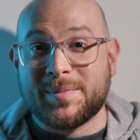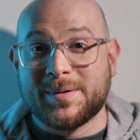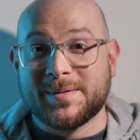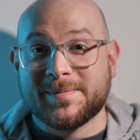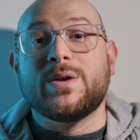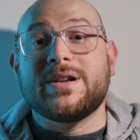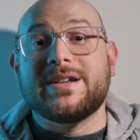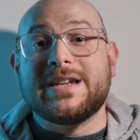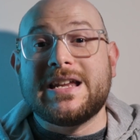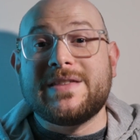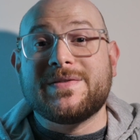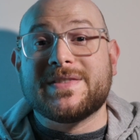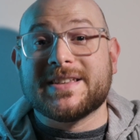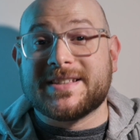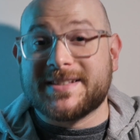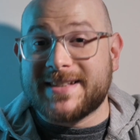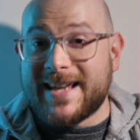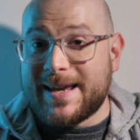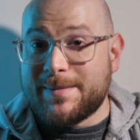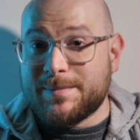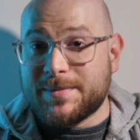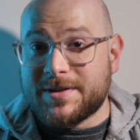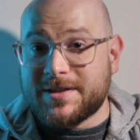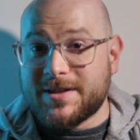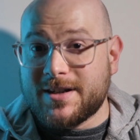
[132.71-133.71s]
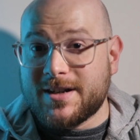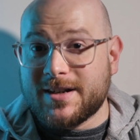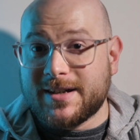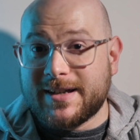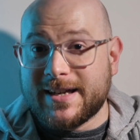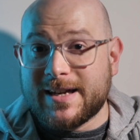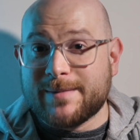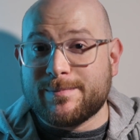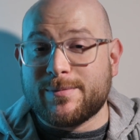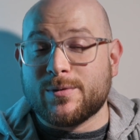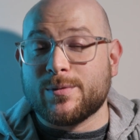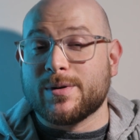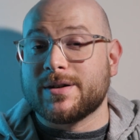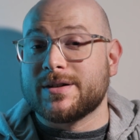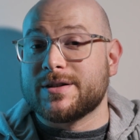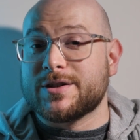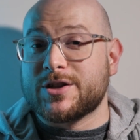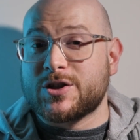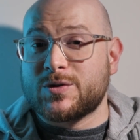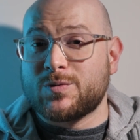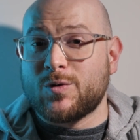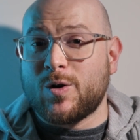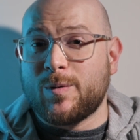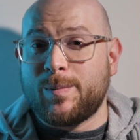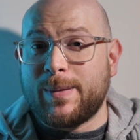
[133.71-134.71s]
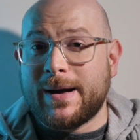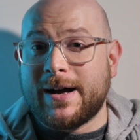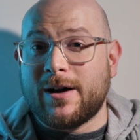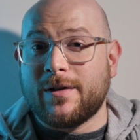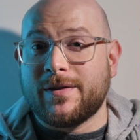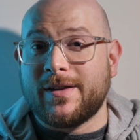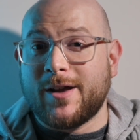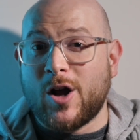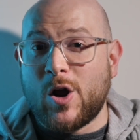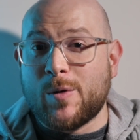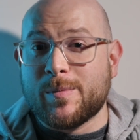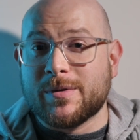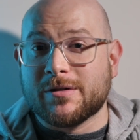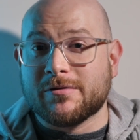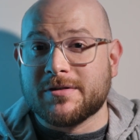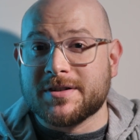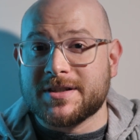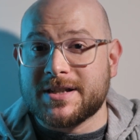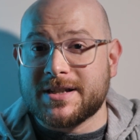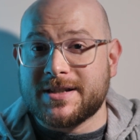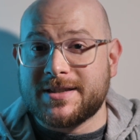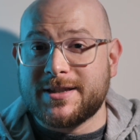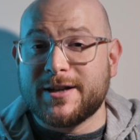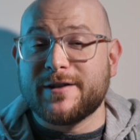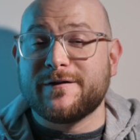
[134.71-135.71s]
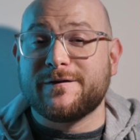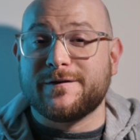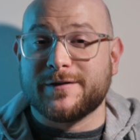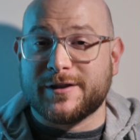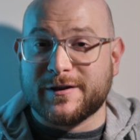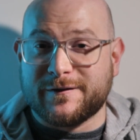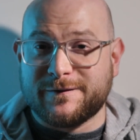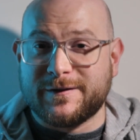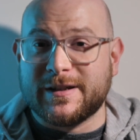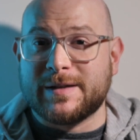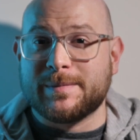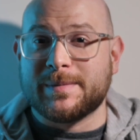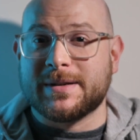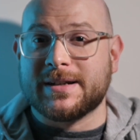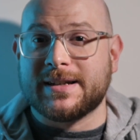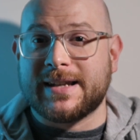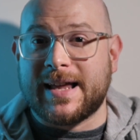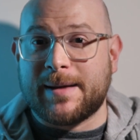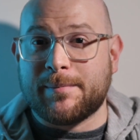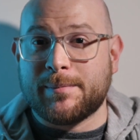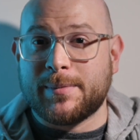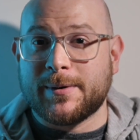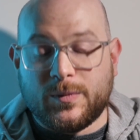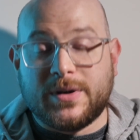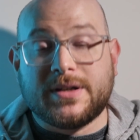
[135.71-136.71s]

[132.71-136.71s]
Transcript: We need the same circuit, but we're going to swap out the ohmic resistor for the filament lamp.